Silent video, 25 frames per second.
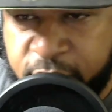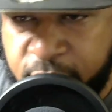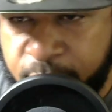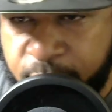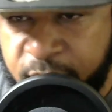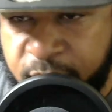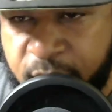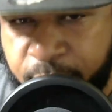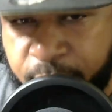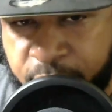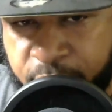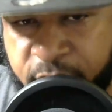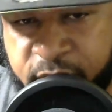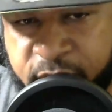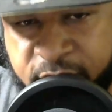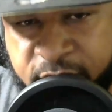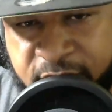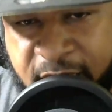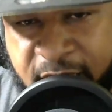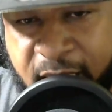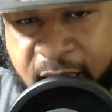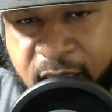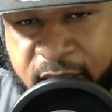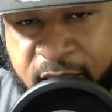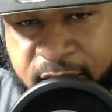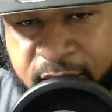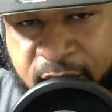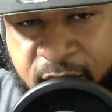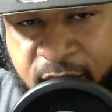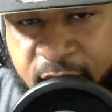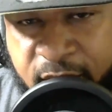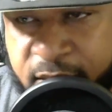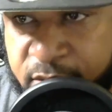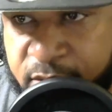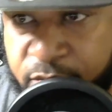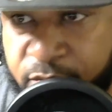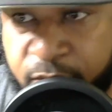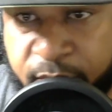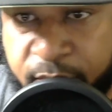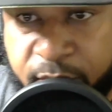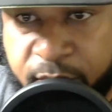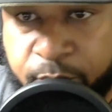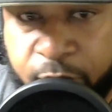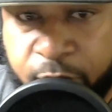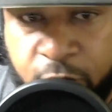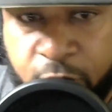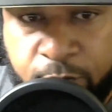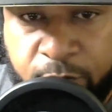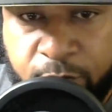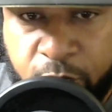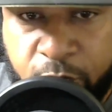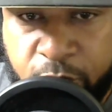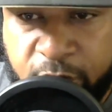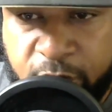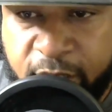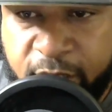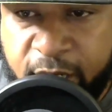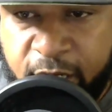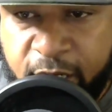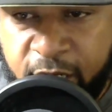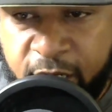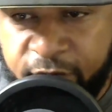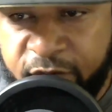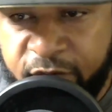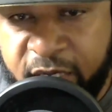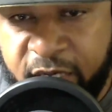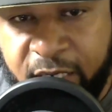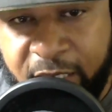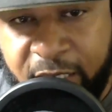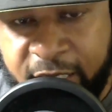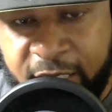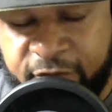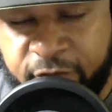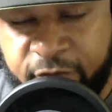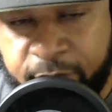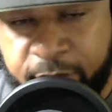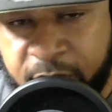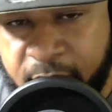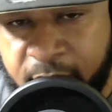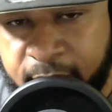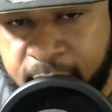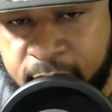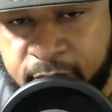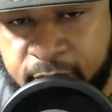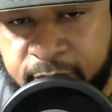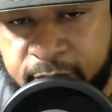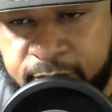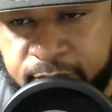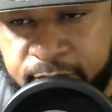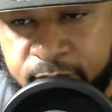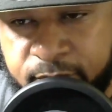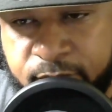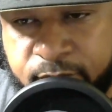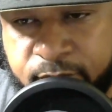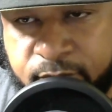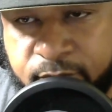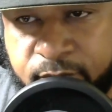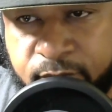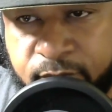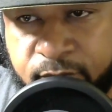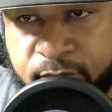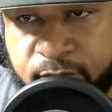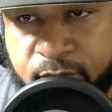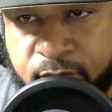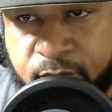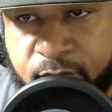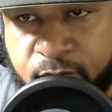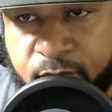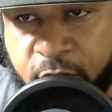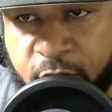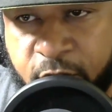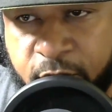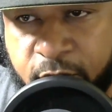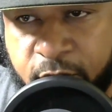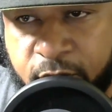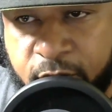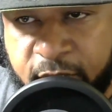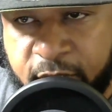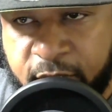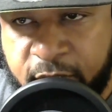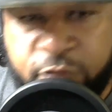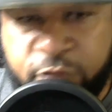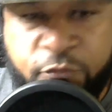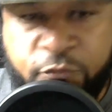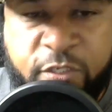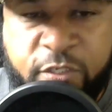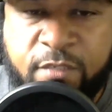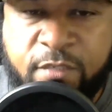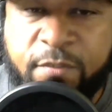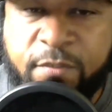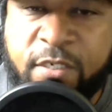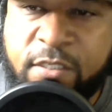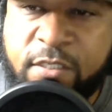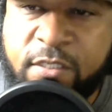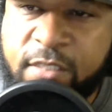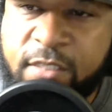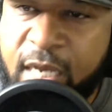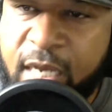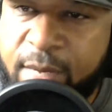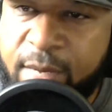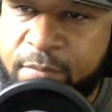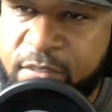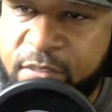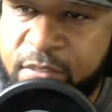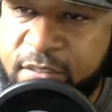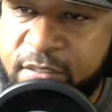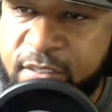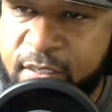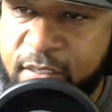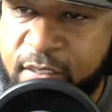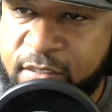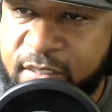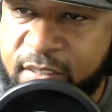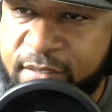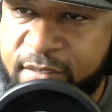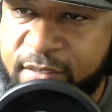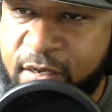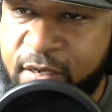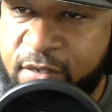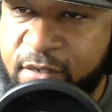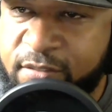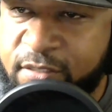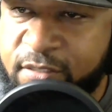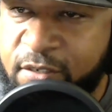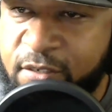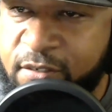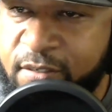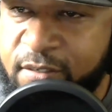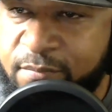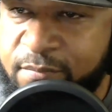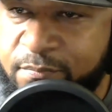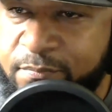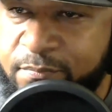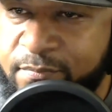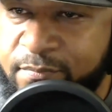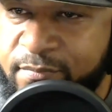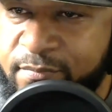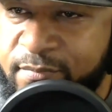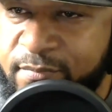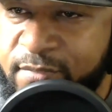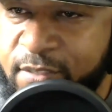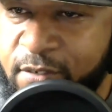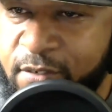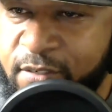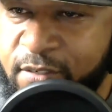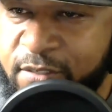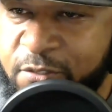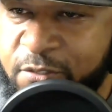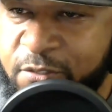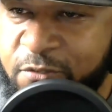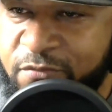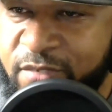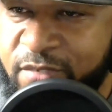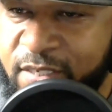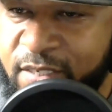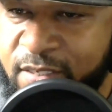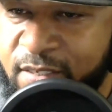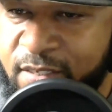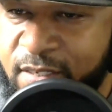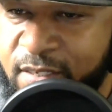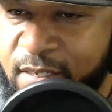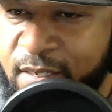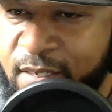to be a pretty solid guard, and he would have been a Pro Bowler if they'd have left him alone. You know? Let's read some of these comments here because y'all talking over here.